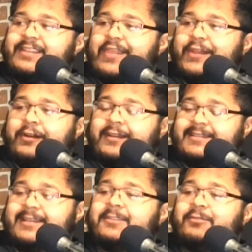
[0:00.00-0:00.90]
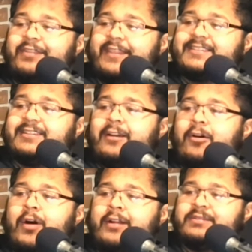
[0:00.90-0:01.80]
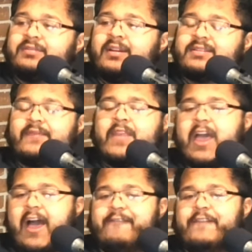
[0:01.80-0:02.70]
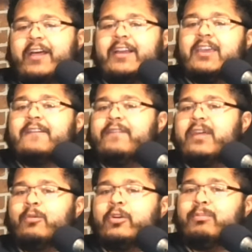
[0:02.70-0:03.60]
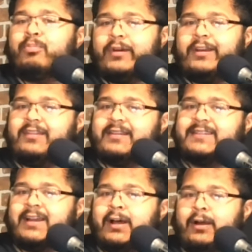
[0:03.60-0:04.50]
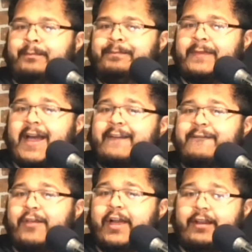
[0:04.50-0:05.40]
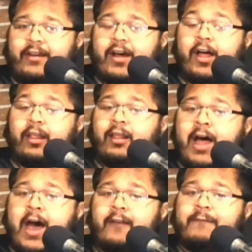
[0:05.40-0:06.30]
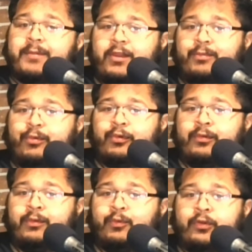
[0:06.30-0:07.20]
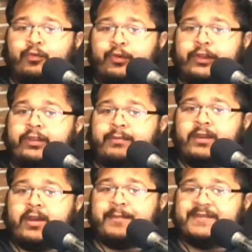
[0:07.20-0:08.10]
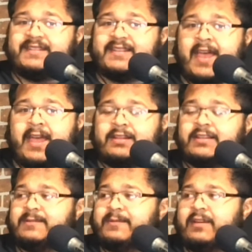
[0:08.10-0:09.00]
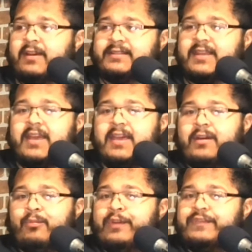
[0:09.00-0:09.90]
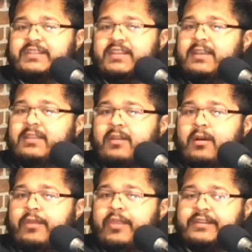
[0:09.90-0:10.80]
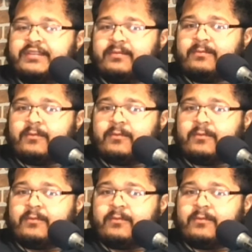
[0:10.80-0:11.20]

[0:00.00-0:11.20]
that they're continuing this to go on, just because I feel like if they were to break this up, I feel like a lot of people would really be upset, just because we've seen this